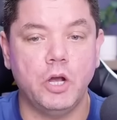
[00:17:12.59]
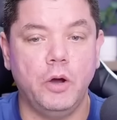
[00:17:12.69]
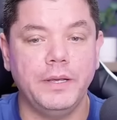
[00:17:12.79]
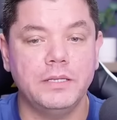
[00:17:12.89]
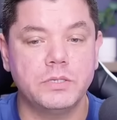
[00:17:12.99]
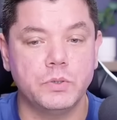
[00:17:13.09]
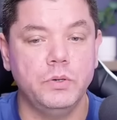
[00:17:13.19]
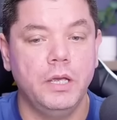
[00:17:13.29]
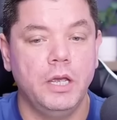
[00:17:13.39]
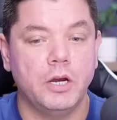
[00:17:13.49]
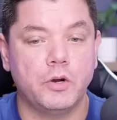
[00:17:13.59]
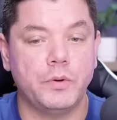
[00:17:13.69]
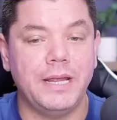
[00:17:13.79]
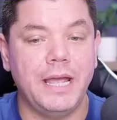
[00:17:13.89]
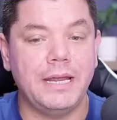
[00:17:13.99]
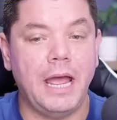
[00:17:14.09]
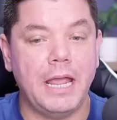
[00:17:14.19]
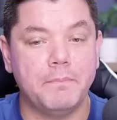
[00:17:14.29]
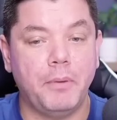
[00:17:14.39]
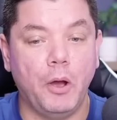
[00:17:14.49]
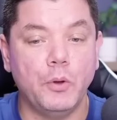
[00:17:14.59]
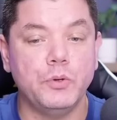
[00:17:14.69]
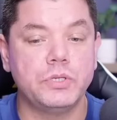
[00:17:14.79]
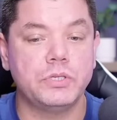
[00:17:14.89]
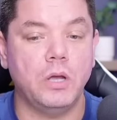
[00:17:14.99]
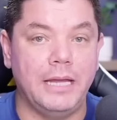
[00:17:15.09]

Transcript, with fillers: going to create a post.